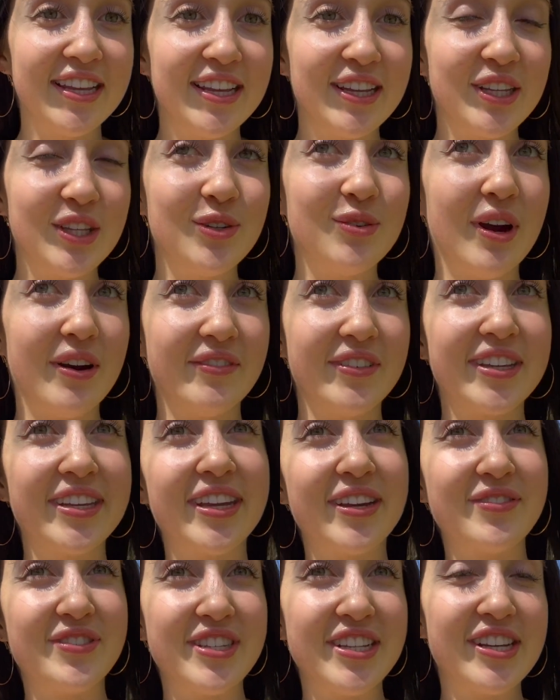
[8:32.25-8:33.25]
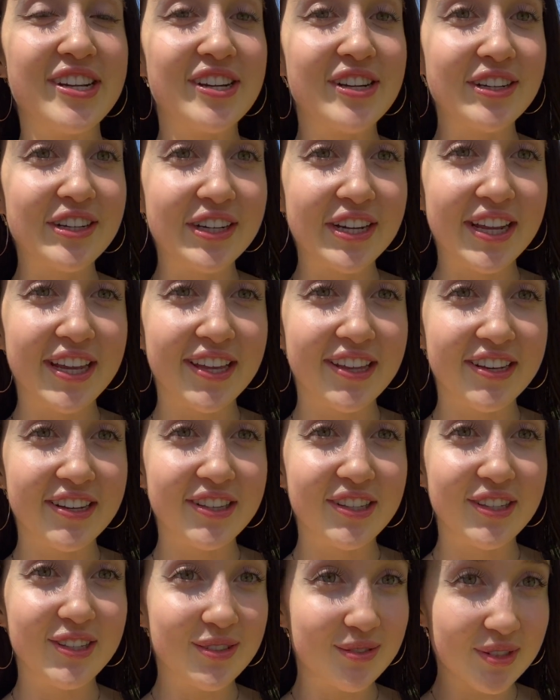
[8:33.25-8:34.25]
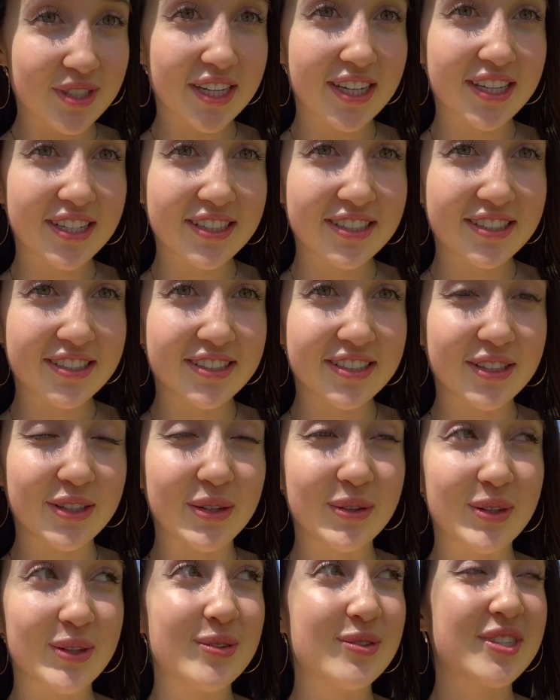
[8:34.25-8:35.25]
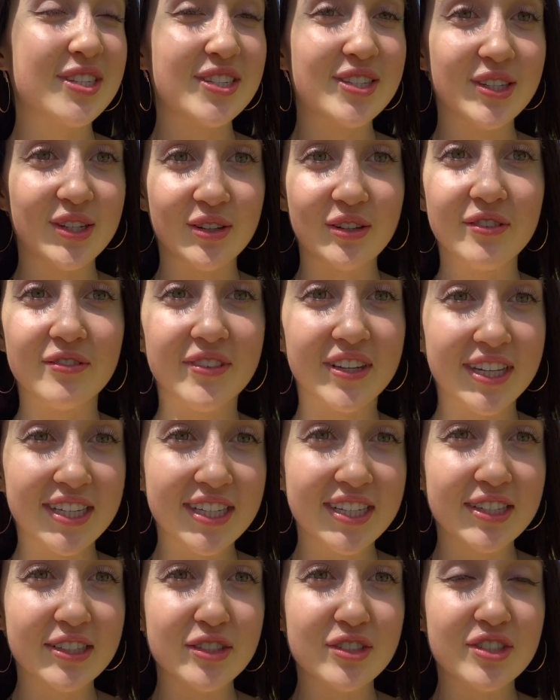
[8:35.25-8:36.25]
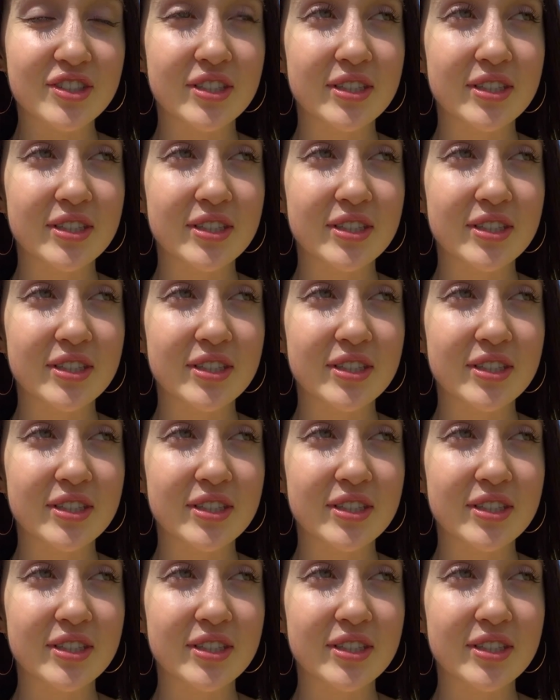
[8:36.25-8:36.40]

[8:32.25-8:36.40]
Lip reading: you have a gift here, and use it. Use it to your advantage.